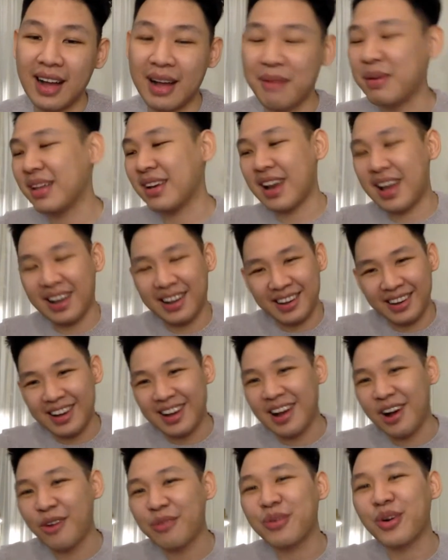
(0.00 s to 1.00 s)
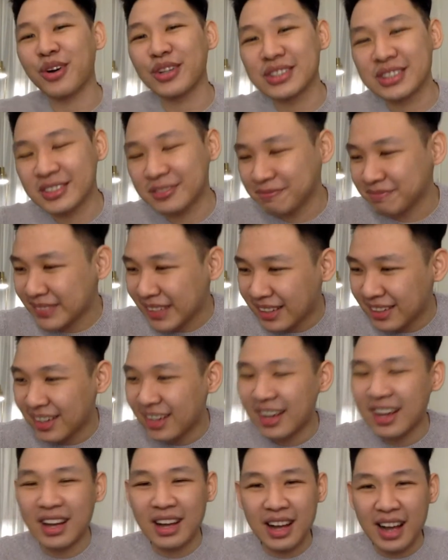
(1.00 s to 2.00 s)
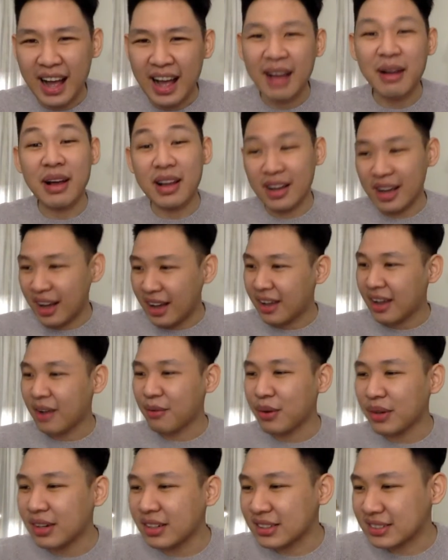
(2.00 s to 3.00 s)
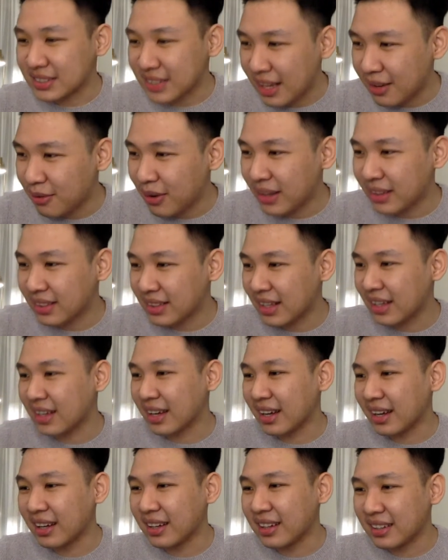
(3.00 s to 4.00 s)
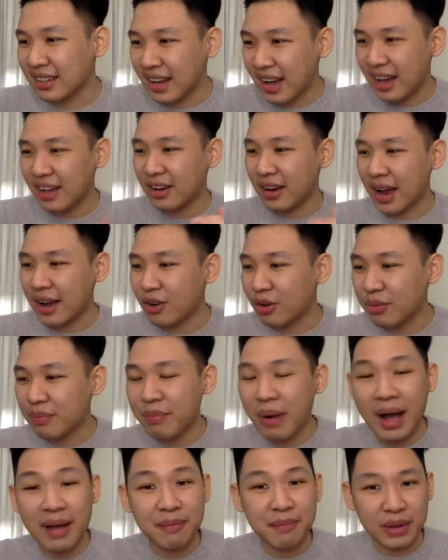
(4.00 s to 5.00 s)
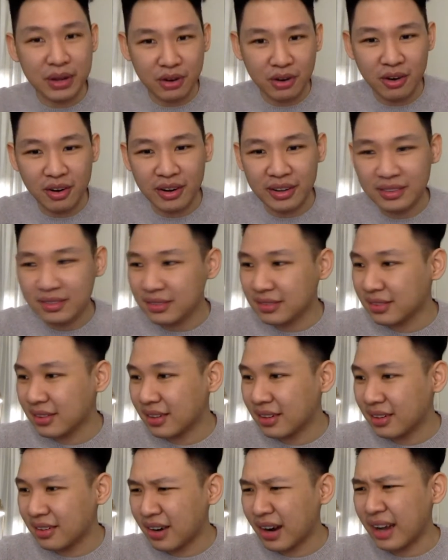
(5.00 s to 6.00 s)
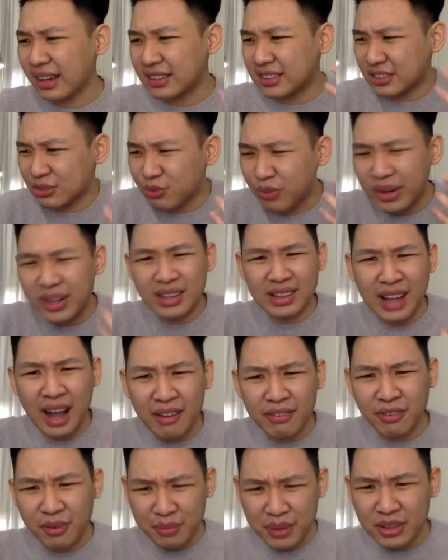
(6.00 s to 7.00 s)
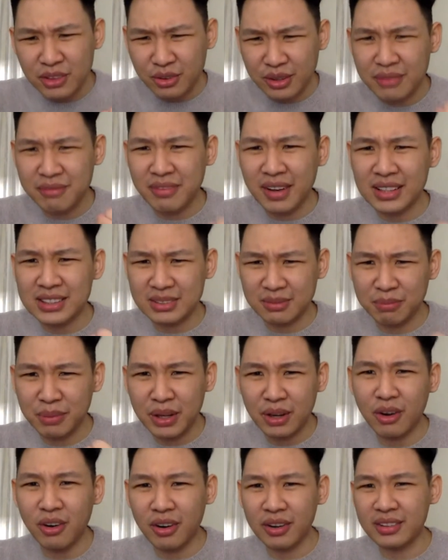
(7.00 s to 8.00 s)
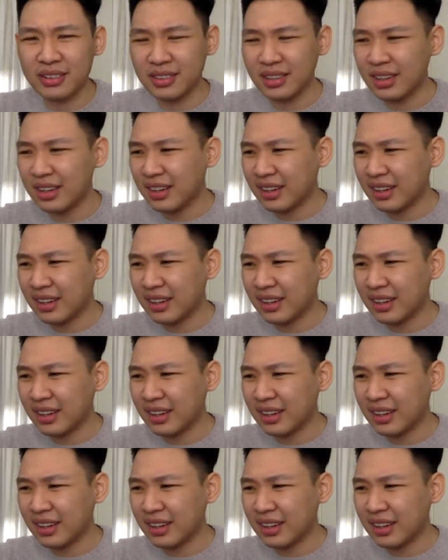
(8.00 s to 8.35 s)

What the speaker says: I mean, of course, I want to say one thing. I don't buy Bitcoin. Right? It's very tough for me to invest in Bitcoin.